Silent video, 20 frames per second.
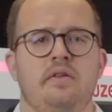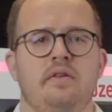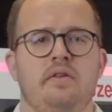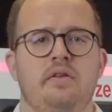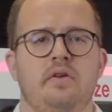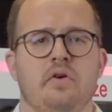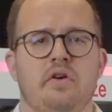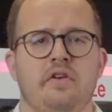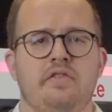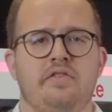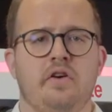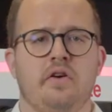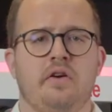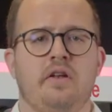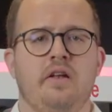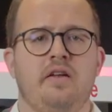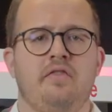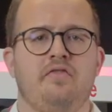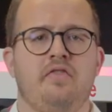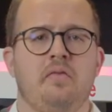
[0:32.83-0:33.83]
You are
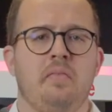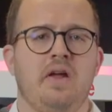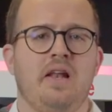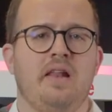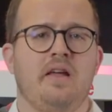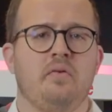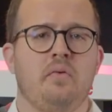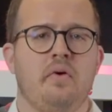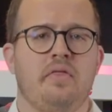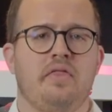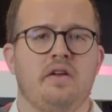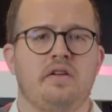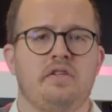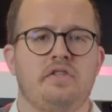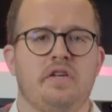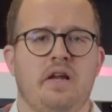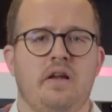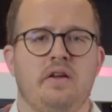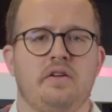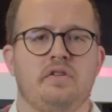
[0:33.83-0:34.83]
certainly familiar with the
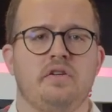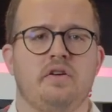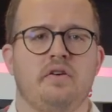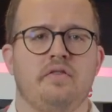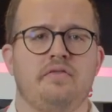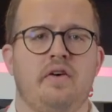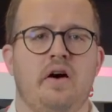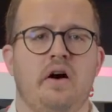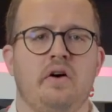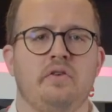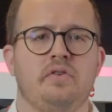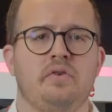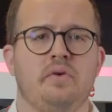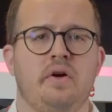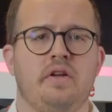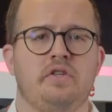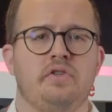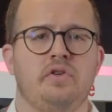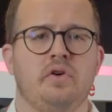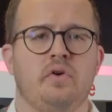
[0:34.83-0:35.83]
challenge of how to
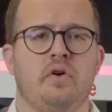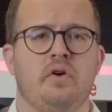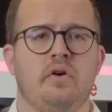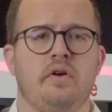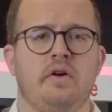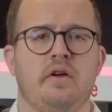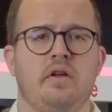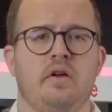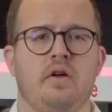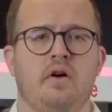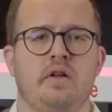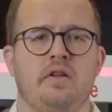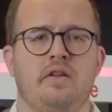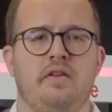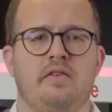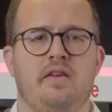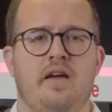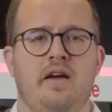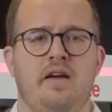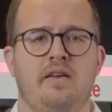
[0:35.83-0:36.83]
ensure in all
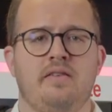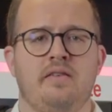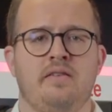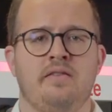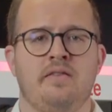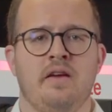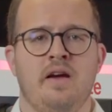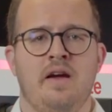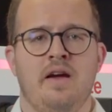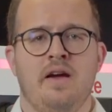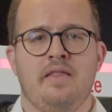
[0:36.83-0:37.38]
these cases